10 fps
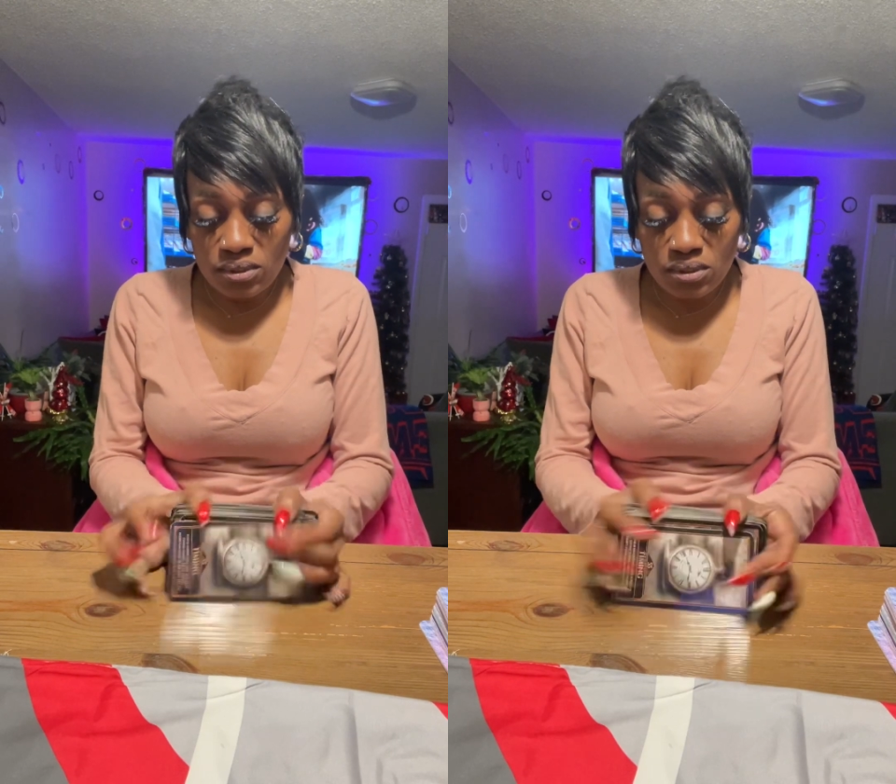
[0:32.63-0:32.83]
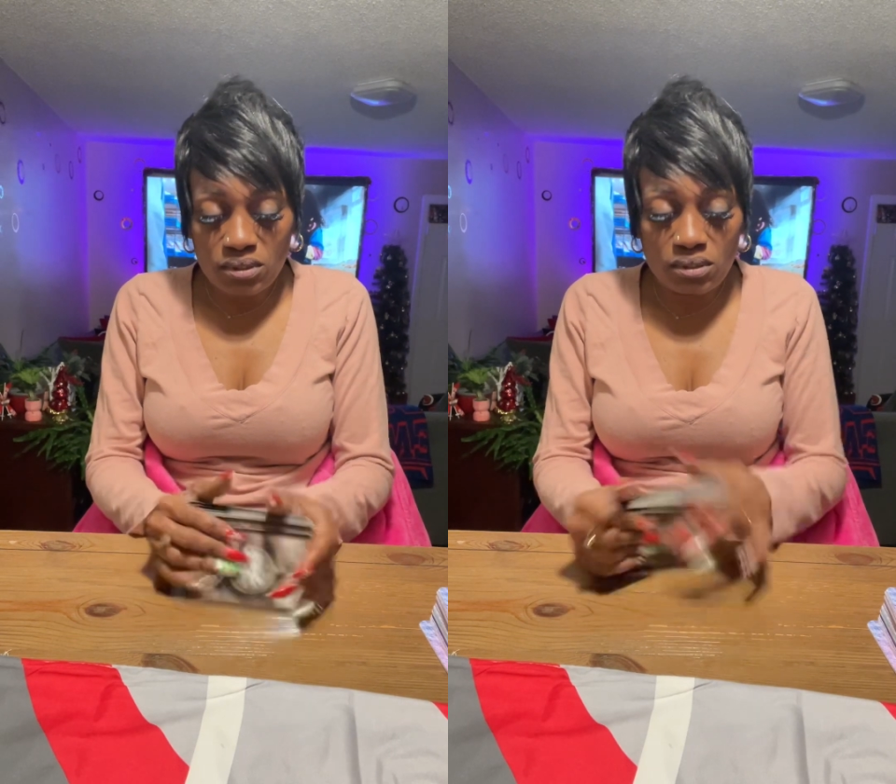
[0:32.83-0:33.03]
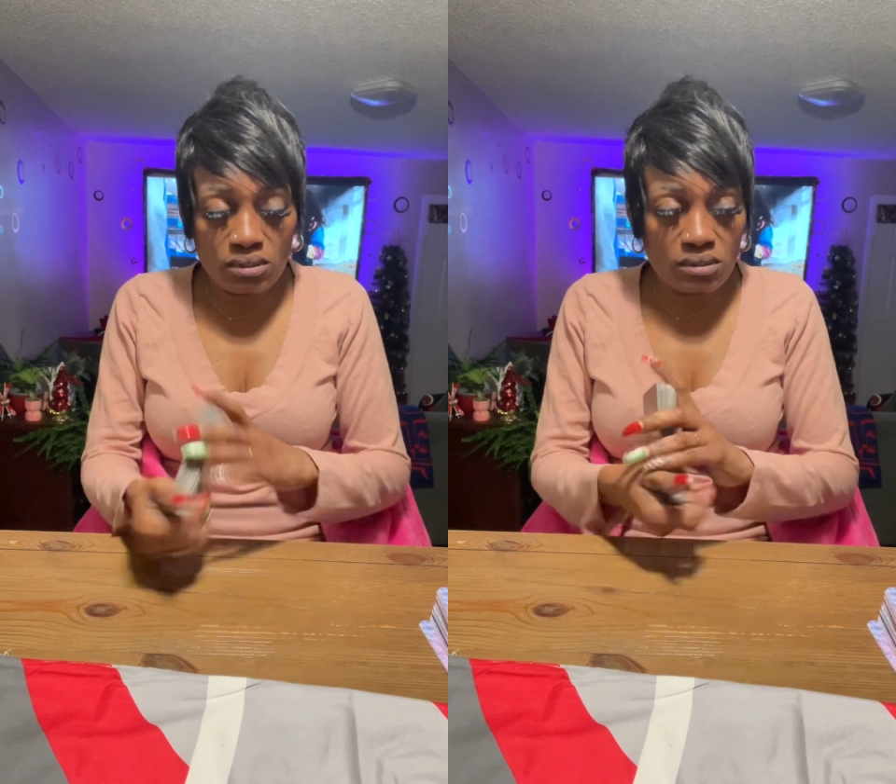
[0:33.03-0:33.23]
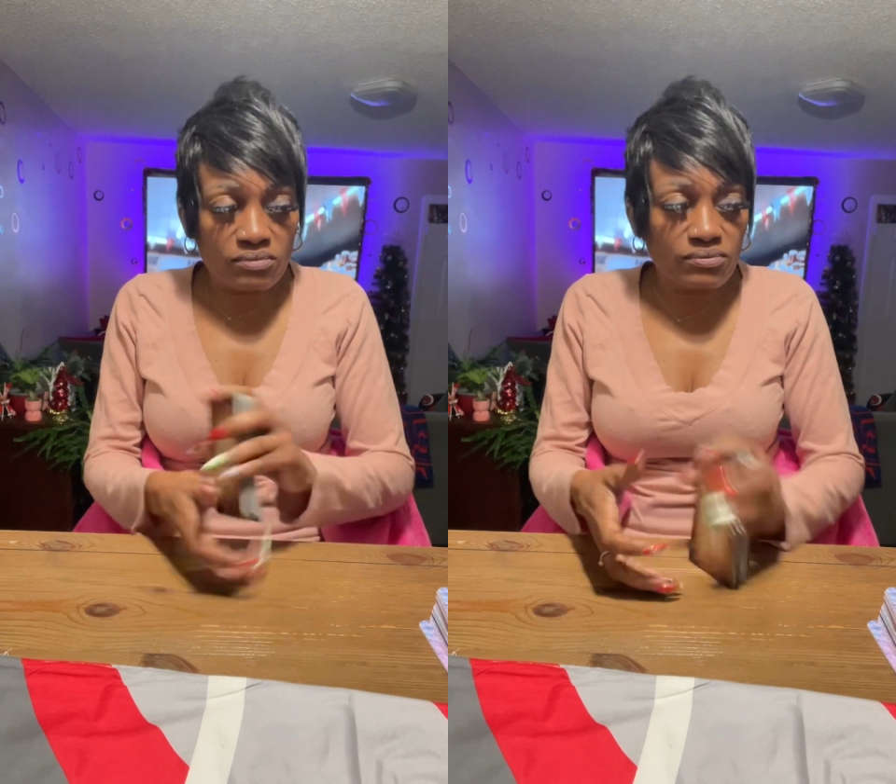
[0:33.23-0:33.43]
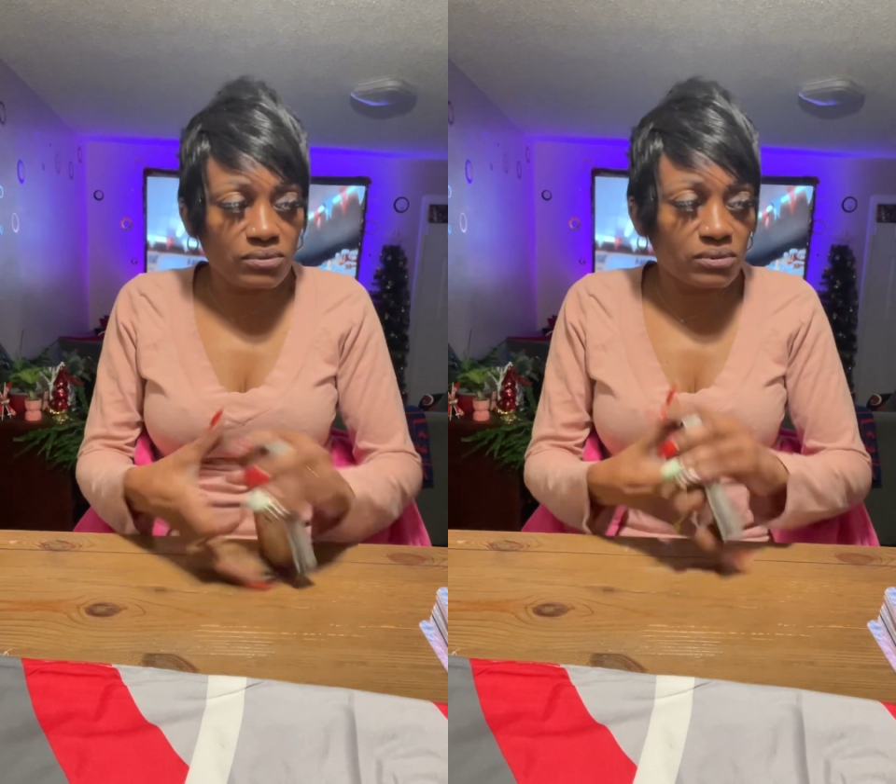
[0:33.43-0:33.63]
this spirit
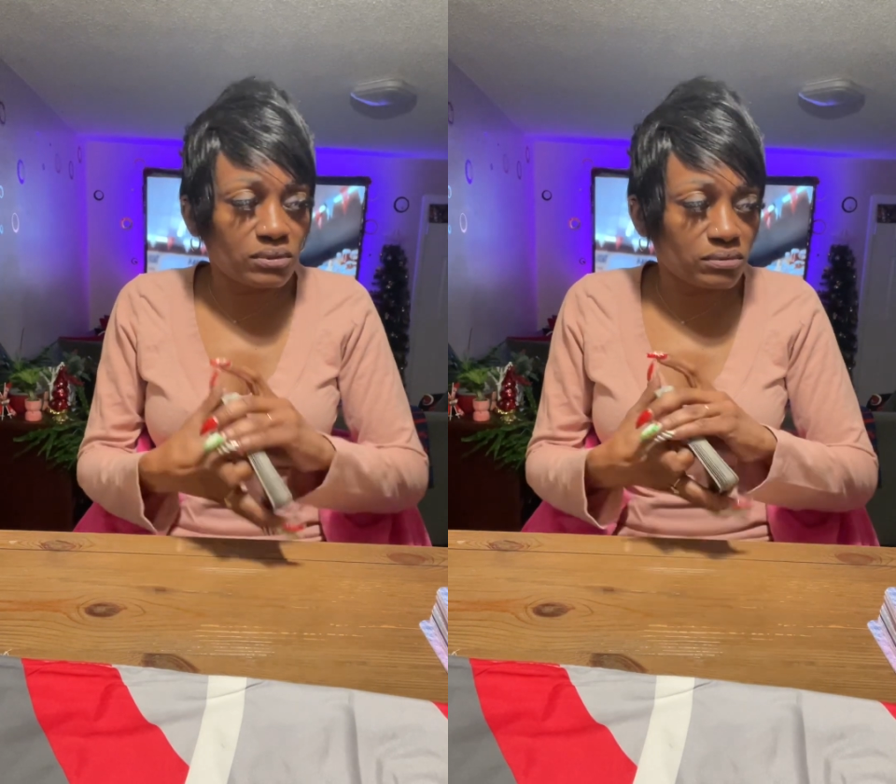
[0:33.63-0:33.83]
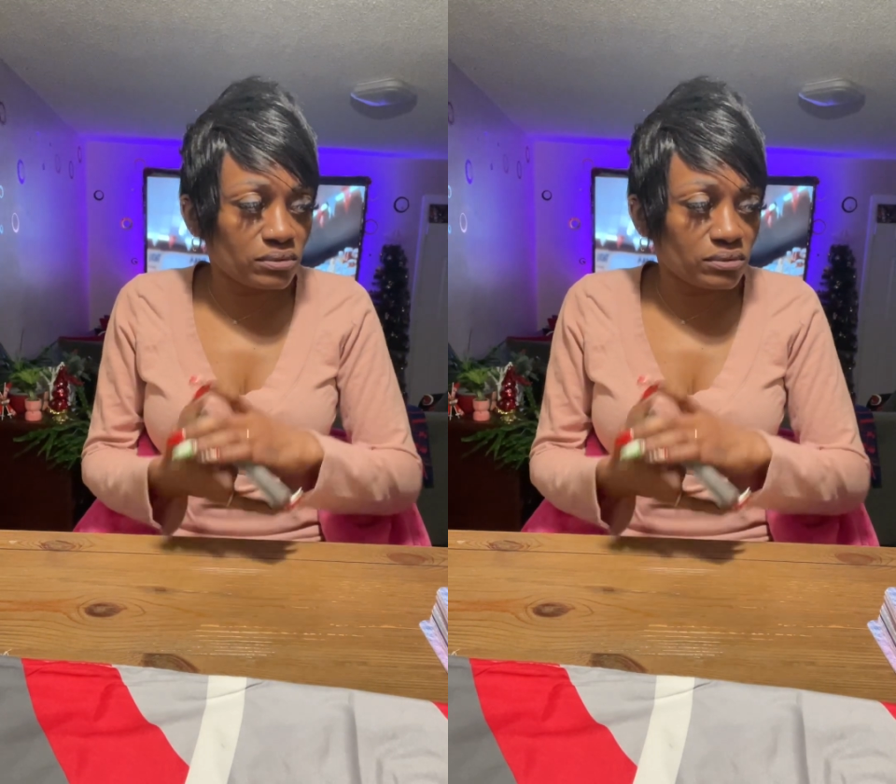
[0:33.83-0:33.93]
filled